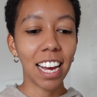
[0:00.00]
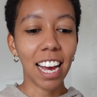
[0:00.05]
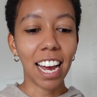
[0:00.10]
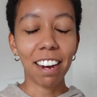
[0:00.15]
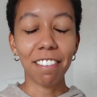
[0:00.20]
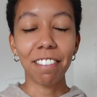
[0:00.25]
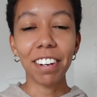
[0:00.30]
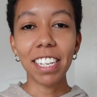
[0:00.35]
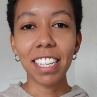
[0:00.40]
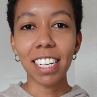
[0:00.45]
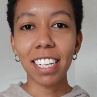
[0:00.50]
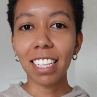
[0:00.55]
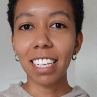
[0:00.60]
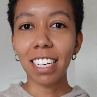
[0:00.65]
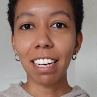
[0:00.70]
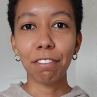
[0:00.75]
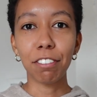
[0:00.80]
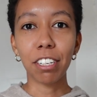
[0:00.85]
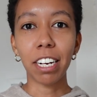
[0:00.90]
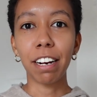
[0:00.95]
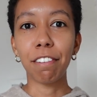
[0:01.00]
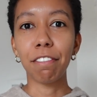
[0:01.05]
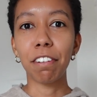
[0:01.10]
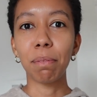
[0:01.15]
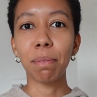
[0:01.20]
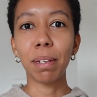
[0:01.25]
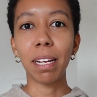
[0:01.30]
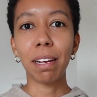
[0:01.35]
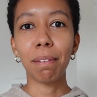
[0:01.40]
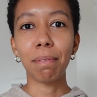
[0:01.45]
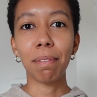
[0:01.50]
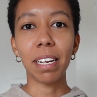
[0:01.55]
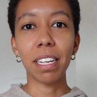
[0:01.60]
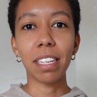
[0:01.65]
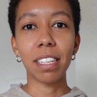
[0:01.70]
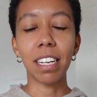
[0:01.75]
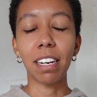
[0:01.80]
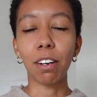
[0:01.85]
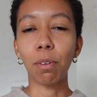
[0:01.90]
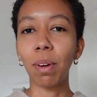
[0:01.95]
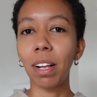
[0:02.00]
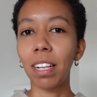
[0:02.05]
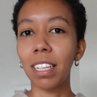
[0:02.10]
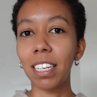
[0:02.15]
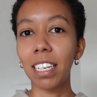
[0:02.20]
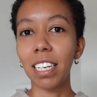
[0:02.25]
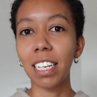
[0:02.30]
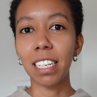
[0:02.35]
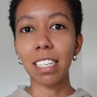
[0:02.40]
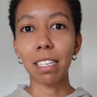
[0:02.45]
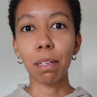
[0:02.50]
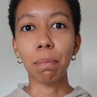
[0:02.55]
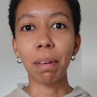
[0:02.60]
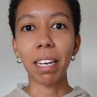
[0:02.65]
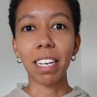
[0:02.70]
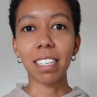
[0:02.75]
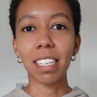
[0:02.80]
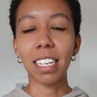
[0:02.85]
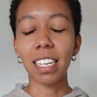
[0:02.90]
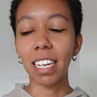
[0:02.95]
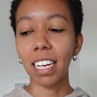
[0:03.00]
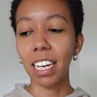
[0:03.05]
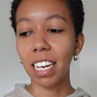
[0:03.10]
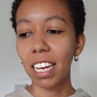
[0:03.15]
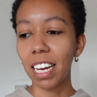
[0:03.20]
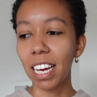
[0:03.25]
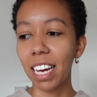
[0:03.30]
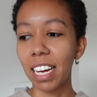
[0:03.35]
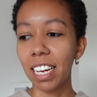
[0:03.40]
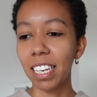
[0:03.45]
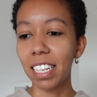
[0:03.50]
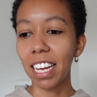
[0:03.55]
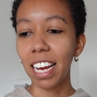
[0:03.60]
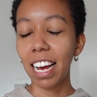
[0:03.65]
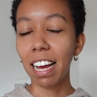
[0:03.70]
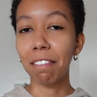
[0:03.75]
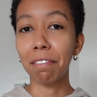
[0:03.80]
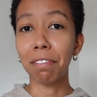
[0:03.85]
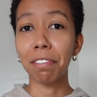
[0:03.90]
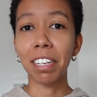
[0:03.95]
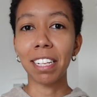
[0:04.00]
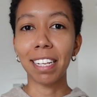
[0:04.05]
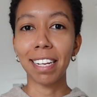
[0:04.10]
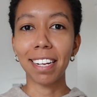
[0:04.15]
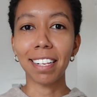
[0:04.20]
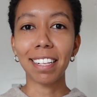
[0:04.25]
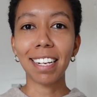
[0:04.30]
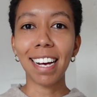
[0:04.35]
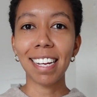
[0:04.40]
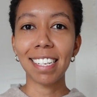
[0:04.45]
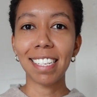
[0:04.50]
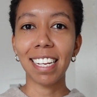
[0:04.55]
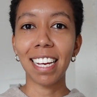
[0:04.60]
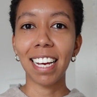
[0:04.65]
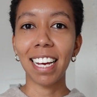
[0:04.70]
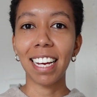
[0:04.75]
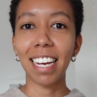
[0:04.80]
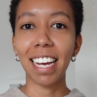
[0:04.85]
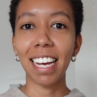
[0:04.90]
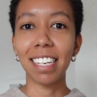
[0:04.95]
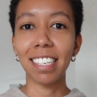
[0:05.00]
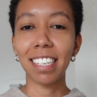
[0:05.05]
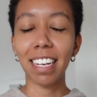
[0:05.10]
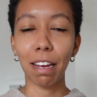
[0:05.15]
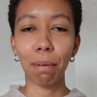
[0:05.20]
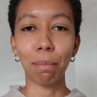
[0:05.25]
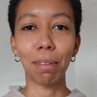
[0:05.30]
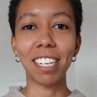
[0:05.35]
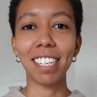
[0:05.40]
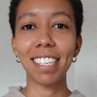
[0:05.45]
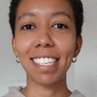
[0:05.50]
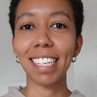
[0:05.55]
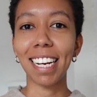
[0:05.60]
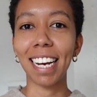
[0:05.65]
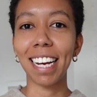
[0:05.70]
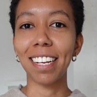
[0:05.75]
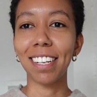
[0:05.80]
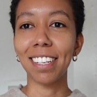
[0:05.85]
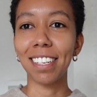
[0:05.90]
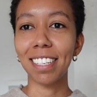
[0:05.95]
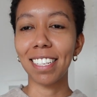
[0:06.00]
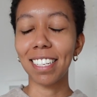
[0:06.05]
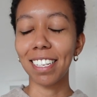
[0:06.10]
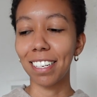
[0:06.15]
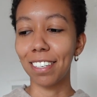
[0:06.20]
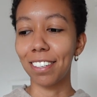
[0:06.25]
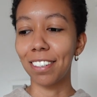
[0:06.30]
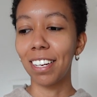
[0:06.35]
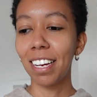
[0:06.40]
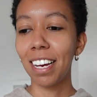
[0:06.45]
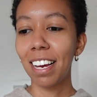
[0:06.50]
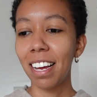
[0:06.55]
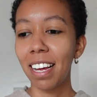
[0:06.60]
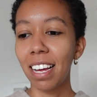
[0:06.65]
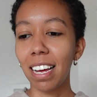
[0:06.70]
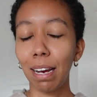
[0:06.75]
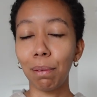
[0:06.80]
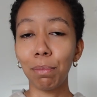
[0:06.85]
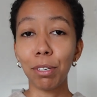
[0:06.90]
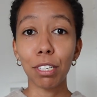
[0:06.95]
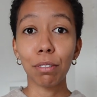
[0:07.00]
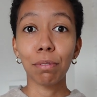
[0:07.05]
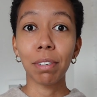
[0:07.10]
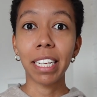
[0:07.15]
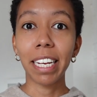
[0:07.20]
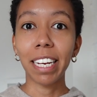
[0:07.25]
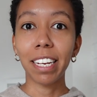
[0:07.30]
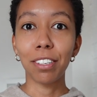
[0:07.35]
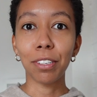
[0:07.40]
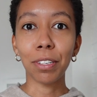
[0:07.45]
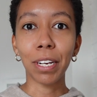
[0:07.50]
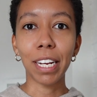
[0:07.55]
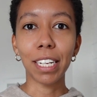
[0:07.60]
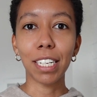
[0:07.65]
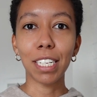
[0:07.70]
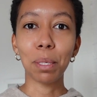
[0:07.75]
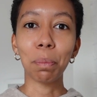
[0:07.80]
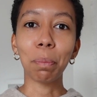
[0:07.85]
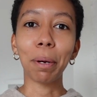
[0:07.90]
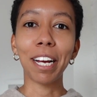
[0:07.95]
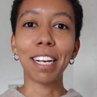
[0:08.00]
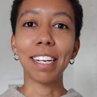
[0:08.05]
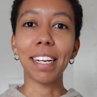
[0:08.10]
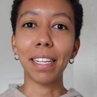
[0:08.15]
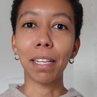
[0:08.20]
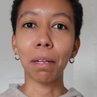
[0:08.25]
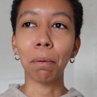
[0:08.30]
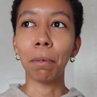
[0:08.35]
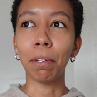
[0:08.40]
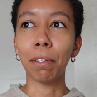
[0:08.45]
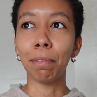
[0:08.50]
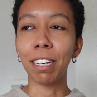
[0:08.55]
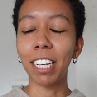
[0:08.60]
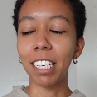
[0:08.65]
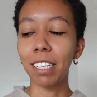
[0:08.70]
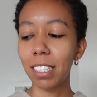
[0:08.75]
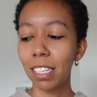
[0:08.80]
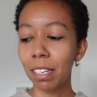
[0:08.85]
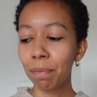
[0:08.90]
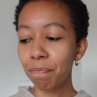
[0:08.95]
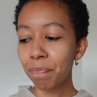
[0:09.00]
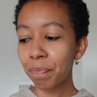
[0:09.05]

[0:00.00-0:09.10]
Everything that I've tried from them, the quality is amazing and they have really classic and timeless styles. So I'm just really enjoying this brand at the moment.